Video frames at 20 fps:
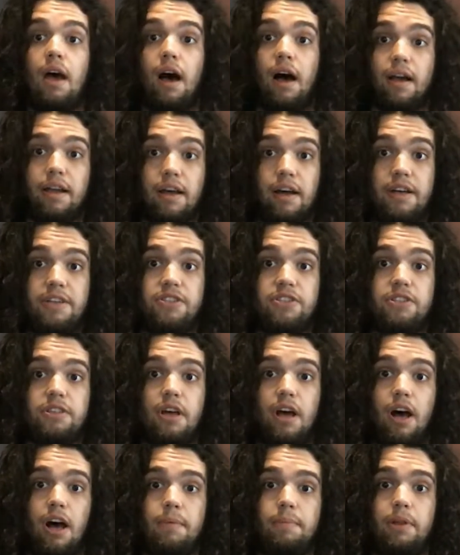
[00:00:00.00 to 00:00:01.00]
Hi guys,
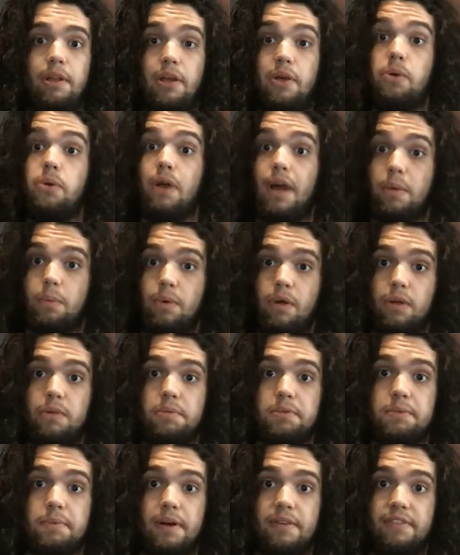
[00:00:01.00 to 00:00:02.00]
I'm Lou and
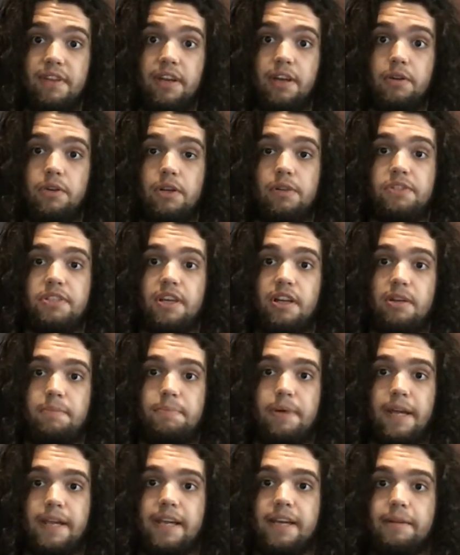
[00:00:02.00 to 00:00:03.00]
welcome to my video on alternate
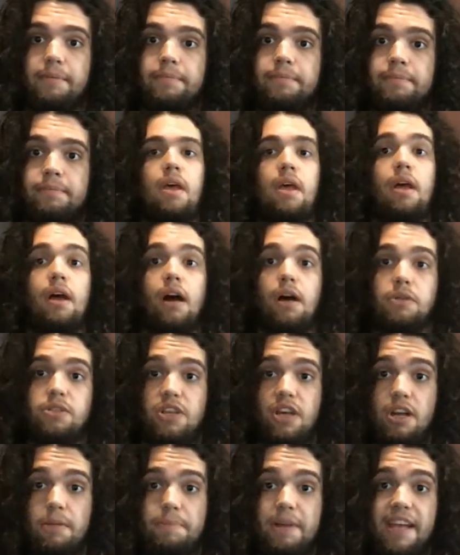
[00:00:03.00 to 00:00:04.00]
picking.
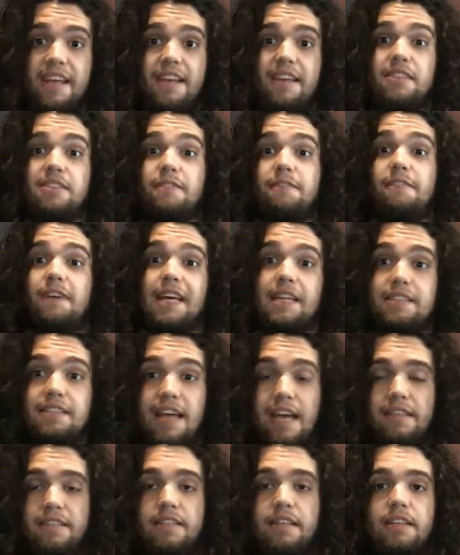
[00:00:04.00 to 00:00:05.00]
Alternate picking is a
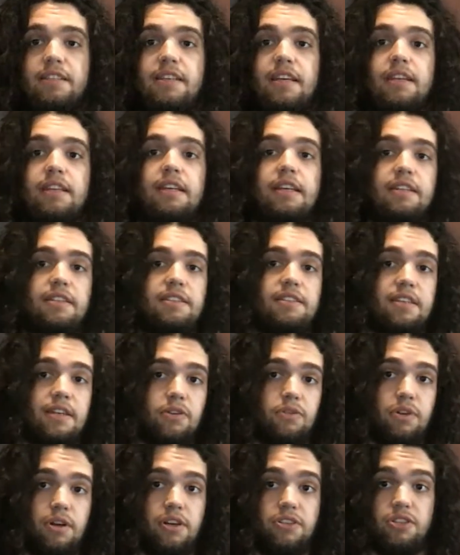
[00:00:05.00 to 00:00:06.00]
fantastic technique to
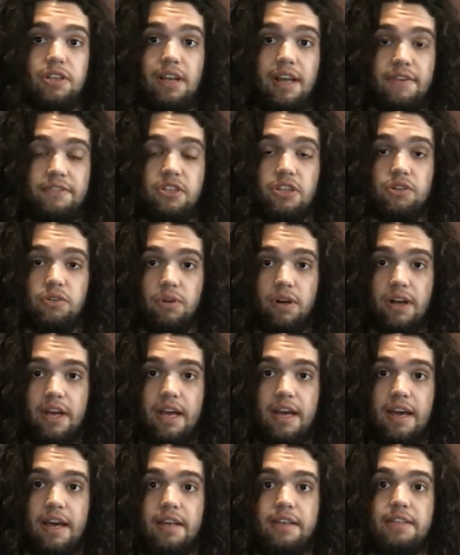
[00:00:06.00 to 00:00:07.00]
synchronise your left and your right
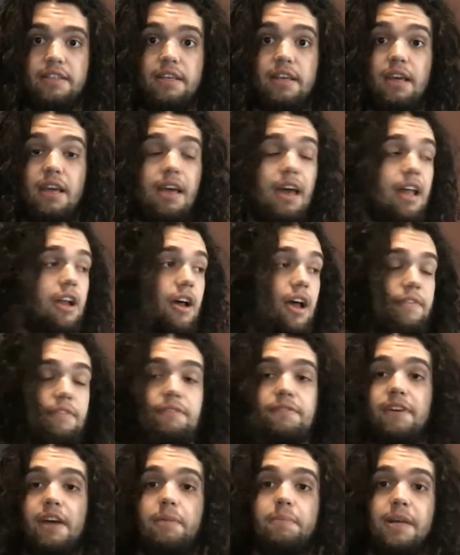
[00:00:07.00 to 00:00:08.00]
hand, and I
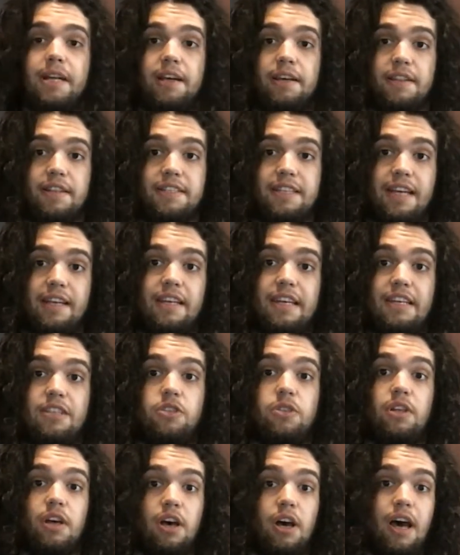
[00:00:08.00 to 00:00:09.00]
haven't found many other techniques
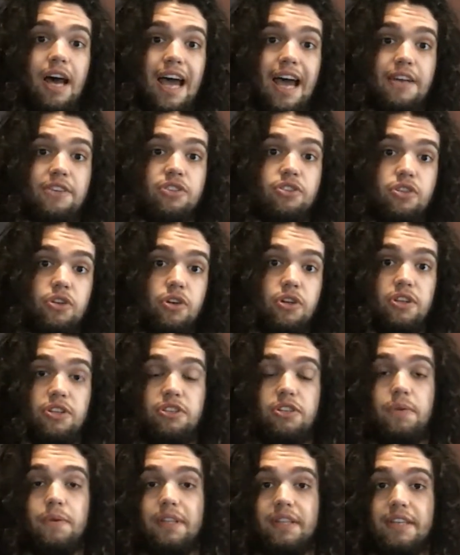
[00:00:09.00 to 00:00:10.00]
that are as good at
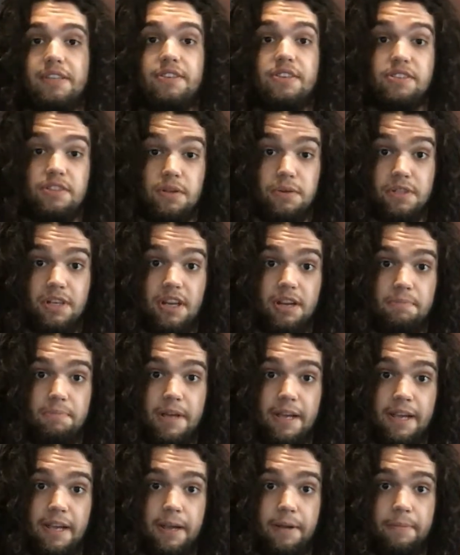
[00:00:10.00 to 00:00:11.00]
doing this as alternate
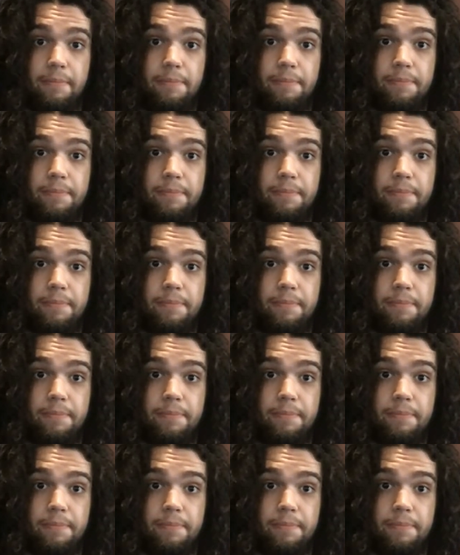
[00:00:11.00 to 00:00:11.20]
picking.